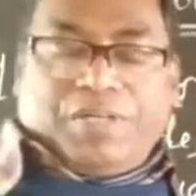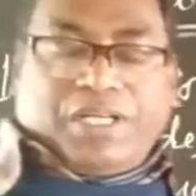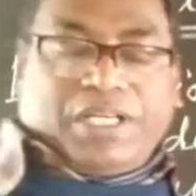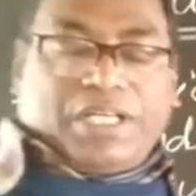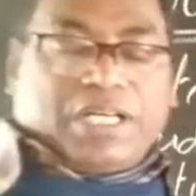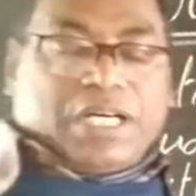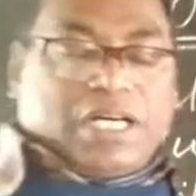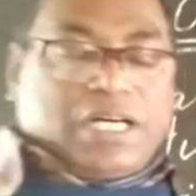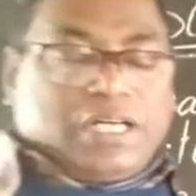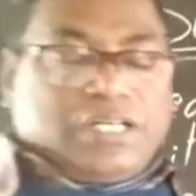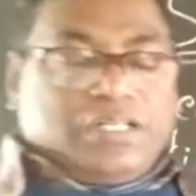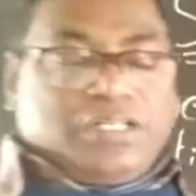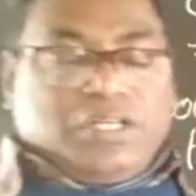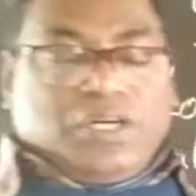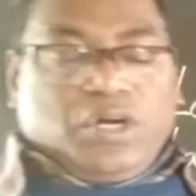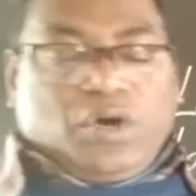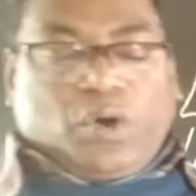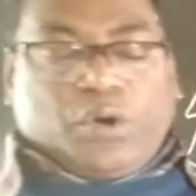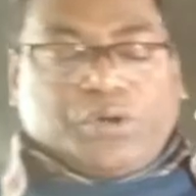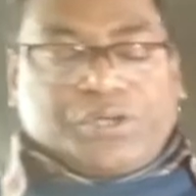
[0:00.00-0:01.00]

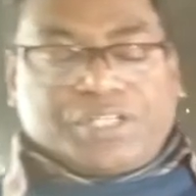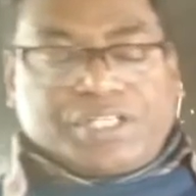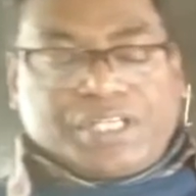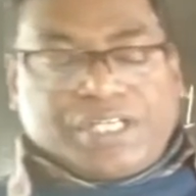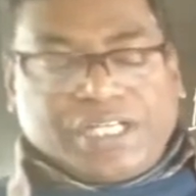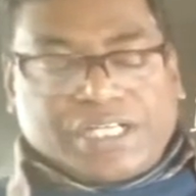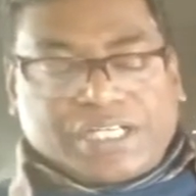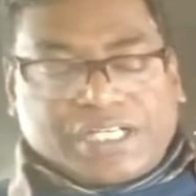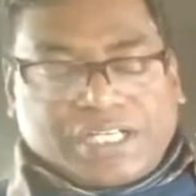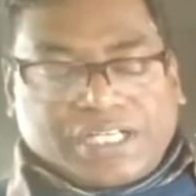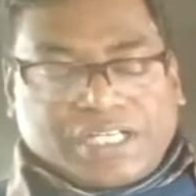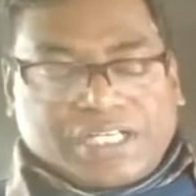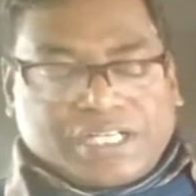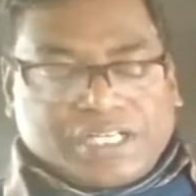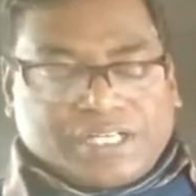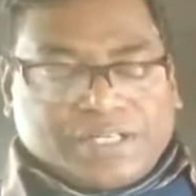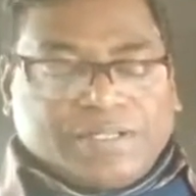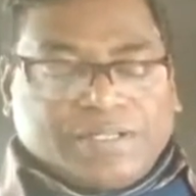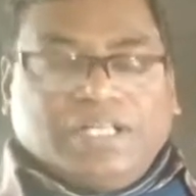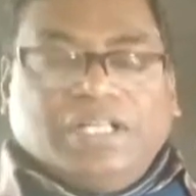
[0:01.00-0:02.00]
America
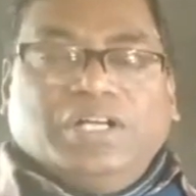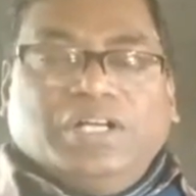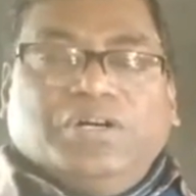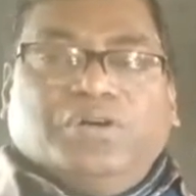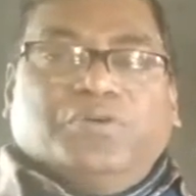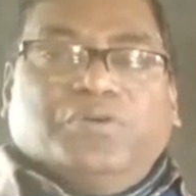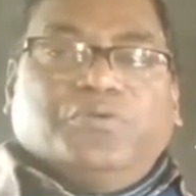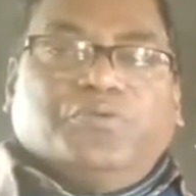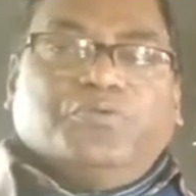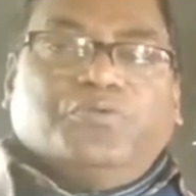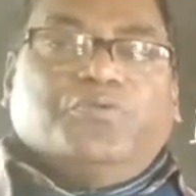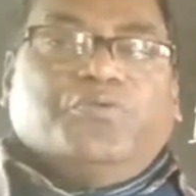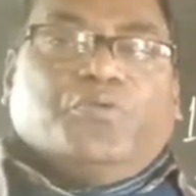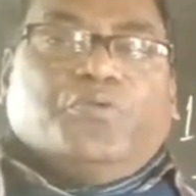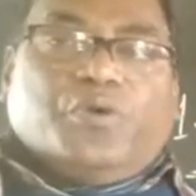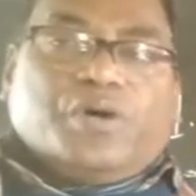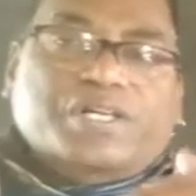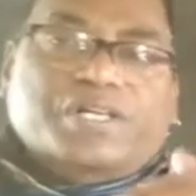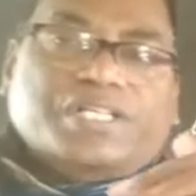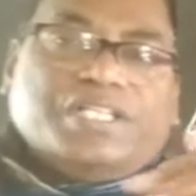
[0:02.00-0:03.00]
originated,
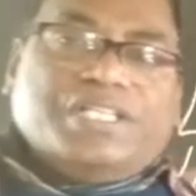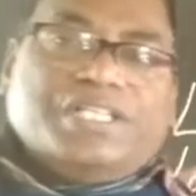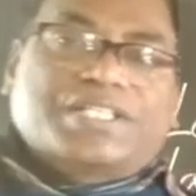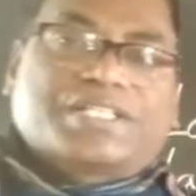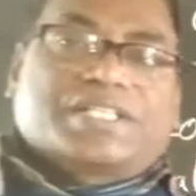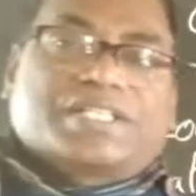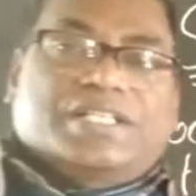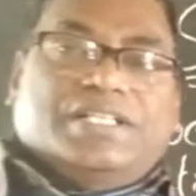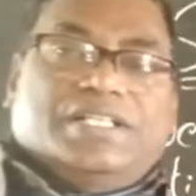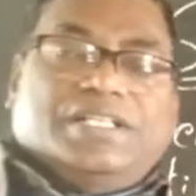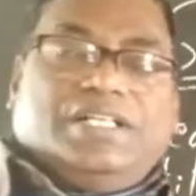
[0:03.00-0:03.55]
what is